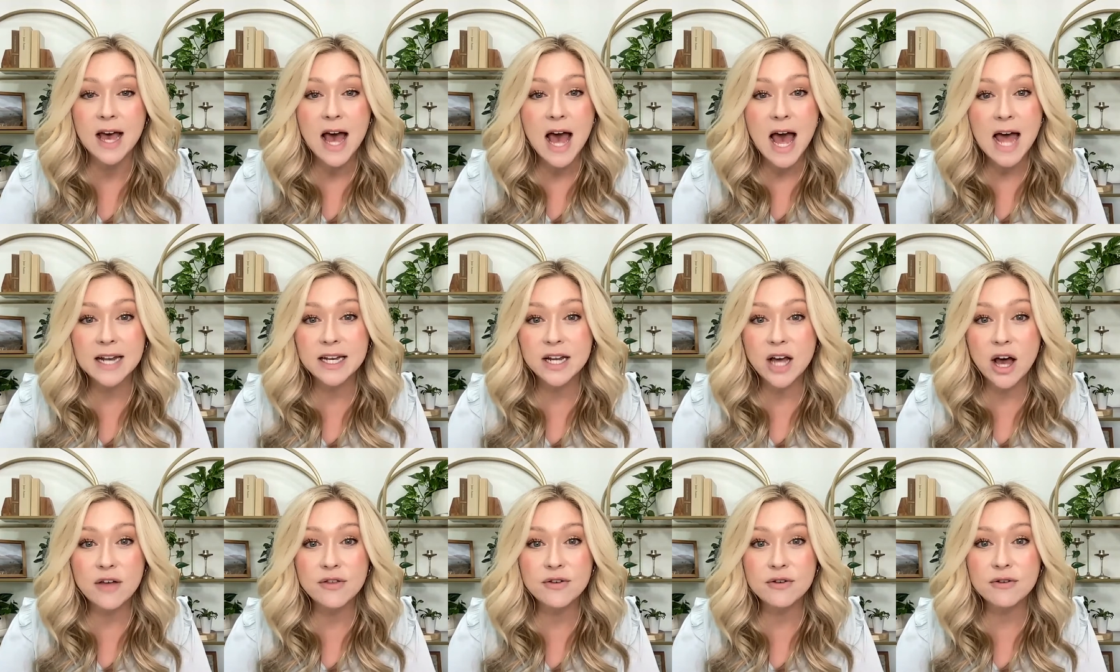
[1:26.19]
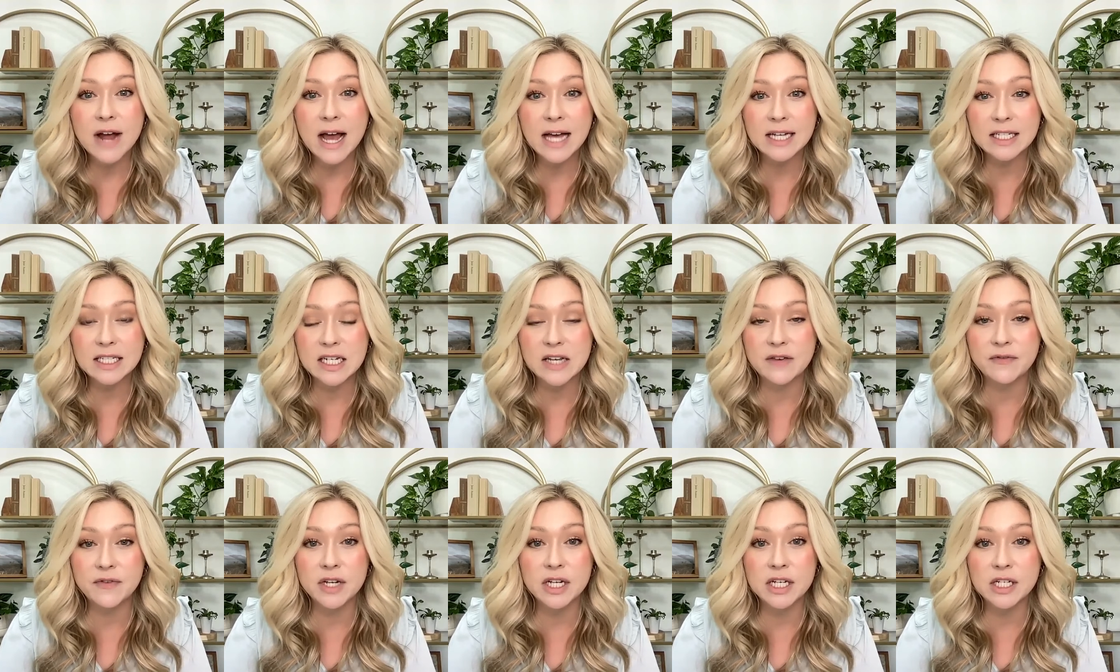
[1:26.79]
and other
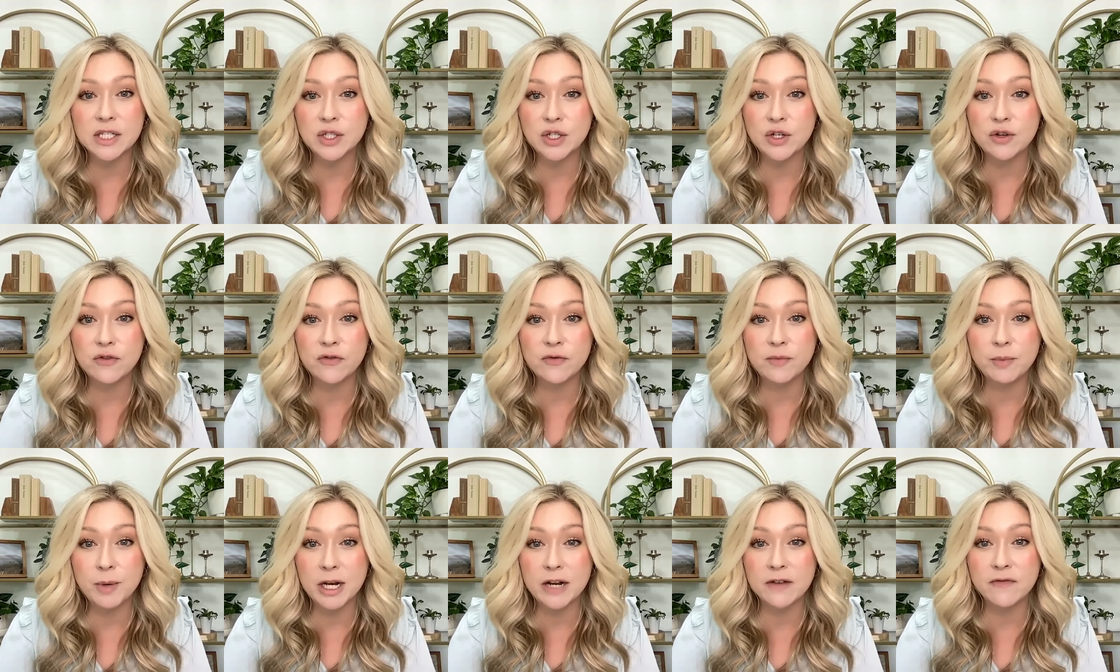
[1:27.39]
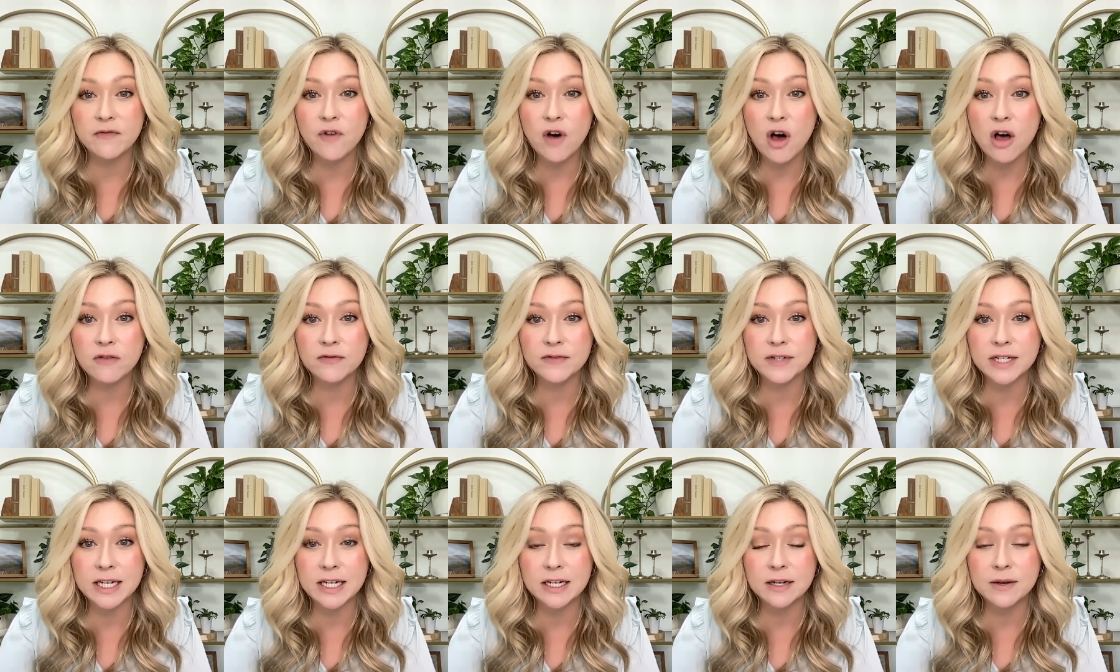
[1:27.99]
activities you've been
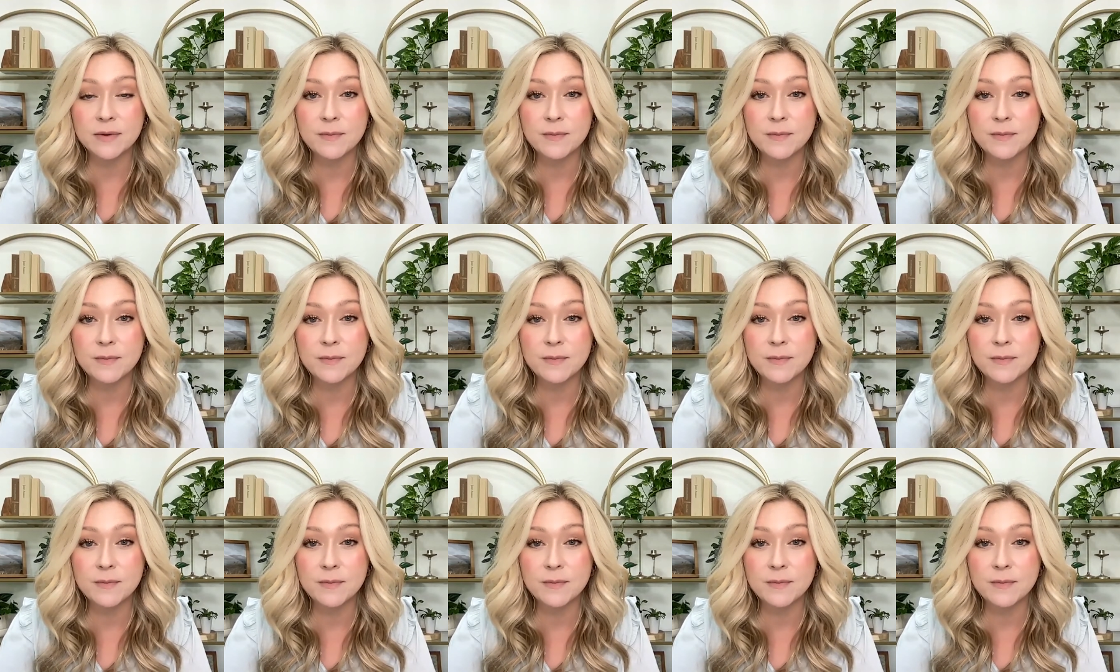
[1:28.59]
involved in.